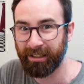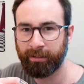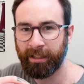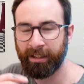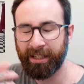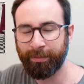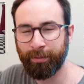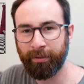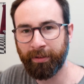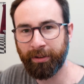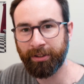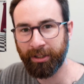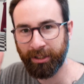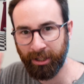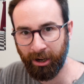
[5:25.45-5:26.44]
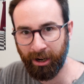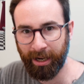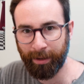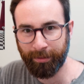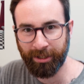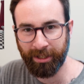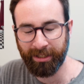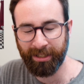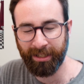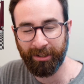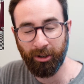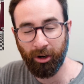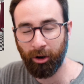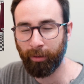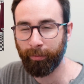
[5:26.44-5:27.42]
Now let's move on to timesheets.
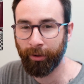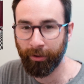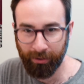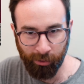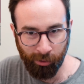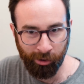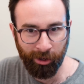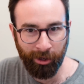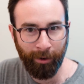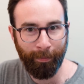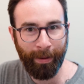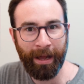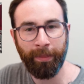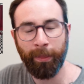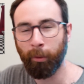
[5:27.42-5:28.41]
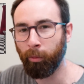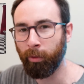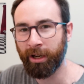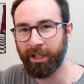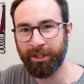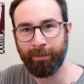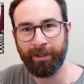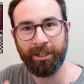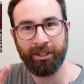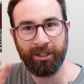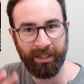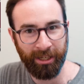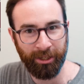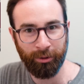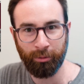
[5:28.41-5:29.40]
And no, I'm not talking about the ones where you
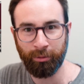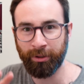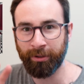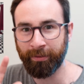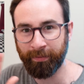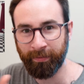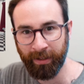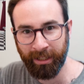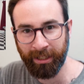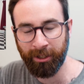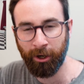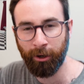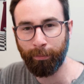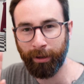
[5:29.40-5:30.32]
schedule your video,